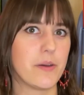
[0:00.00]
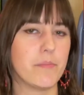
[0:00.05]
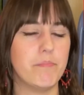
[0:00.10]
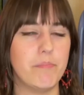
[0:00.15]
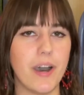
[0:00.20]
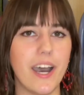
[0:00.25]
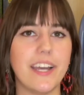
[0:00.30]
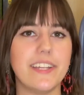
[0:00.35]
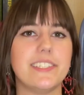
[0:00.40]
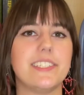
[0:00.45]

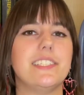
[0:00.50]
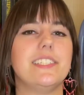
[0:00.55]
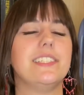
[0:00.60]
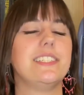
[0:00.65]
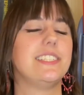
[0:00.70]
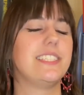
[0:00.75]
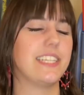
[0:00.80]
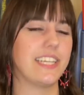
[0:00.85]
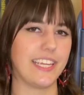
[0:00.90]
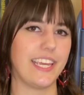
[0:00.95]
But
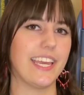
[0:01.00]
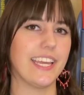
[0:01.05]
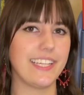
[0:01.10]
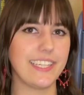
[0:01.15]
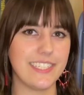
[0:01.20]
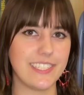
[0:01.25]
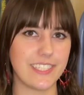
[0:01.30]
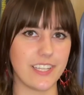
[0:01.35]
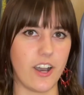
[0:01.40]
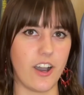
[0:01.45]
to kick
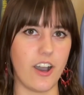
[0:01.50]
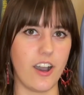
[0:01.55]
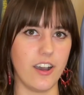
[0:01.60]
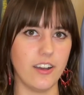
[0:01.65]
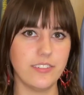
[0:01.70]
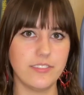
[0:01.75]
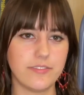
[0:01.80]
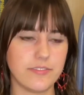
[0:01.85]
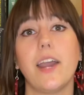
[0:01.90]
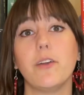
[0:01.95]
this
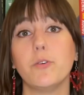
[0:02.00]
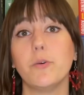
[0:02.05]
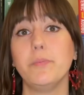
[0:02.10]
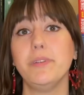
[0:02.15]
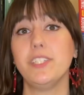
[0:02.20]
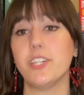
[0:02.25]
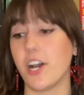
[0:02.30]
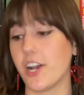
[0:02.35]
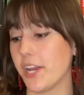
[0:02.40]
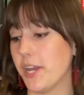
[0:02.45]
off, I will be
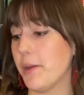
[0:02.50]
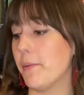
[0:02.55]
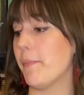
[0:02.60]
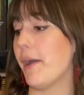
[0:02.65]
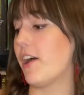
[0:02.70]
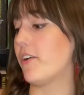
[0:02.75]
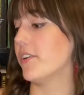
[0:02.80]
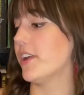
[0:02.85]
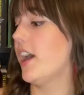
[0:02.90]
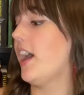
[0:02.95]
talking
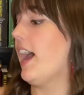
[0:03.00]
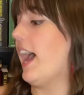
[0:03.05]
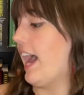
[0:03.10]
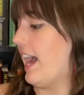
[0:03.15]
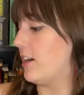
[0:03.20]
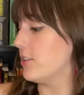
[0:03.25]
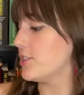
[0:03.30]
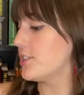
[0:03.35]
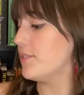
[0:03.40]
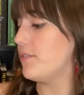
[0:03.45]
about
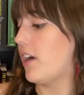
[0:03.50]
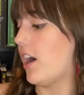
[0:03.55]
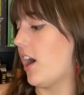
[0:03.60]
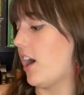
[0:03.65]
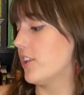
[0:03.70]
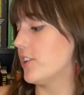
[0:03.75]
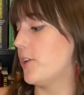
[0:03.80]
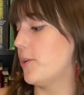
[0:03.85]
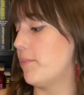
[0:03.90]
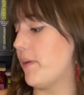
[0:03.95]
House of
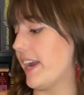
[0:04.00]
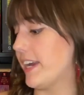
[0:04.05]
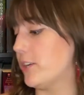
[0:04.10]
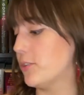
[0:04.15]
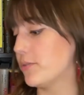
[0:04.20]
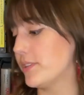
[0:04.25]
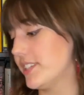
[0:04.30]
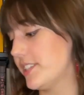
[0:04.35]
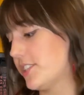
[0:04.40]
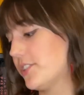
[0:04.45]
Hollow by
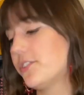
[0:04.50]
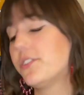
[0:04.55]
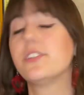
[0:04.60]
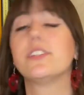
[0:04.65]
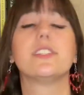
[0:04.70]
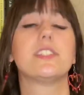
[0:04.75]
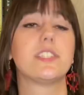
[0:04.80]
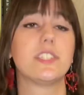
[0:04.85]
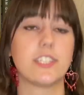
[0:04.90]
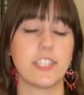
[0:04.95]

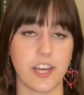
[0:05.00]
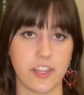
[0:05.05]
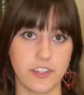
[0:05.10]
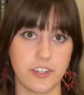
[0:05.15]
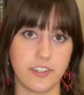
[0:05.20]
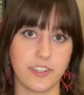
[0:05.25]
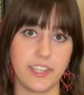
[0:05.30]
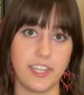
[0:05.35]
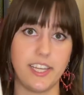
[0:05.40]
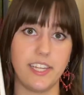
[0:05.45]
Krystal,
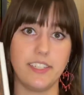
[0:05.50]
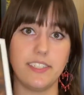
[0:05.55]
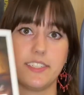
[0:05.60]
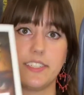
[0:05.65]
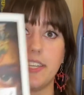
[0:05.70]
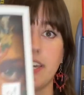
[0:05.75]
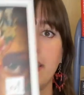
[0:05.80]
Sutherland.